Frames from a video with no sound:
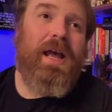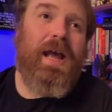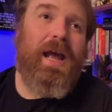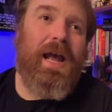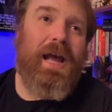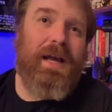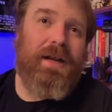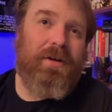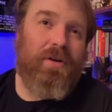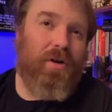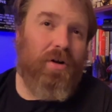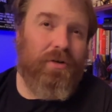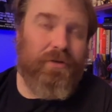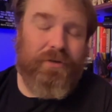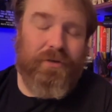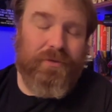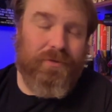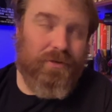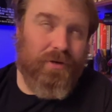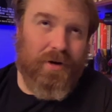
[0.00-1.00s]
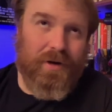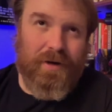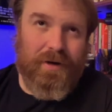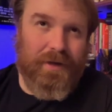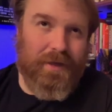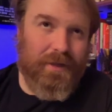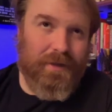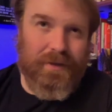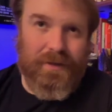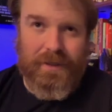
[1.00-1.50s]
and also
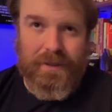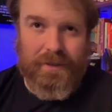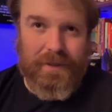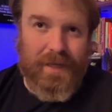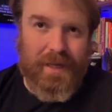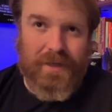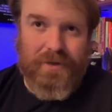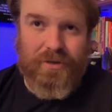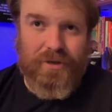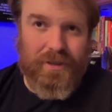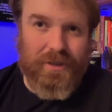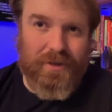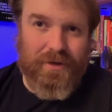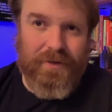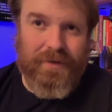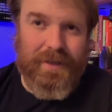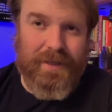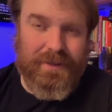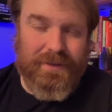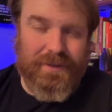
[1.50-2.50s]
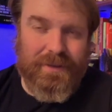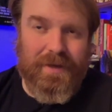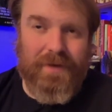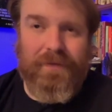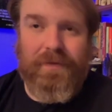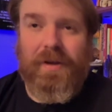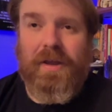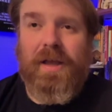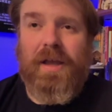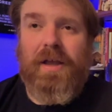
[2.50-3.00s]
dark and like edgy and all that
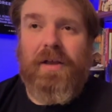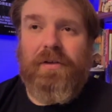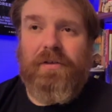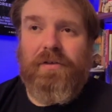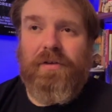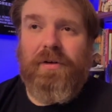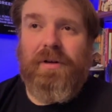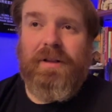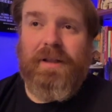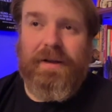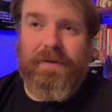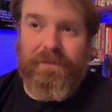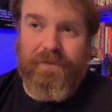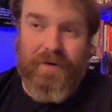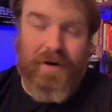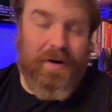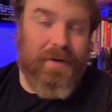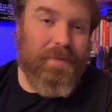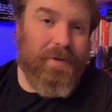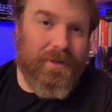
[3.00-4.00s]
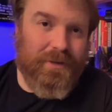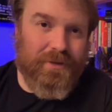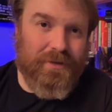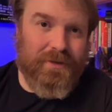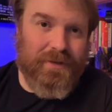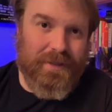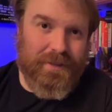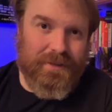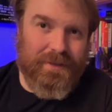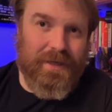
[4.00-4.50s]
stuff so it like very much
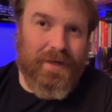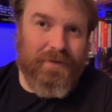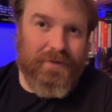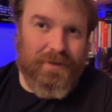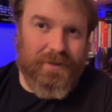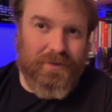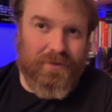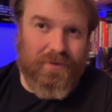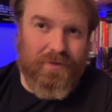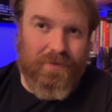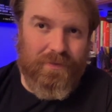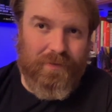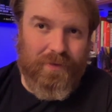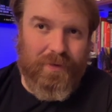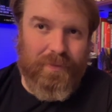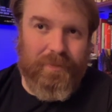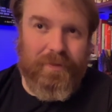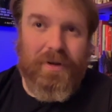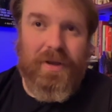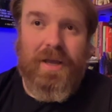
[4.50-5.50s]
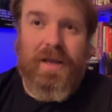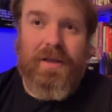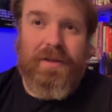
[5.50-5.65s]
sticks out these two films.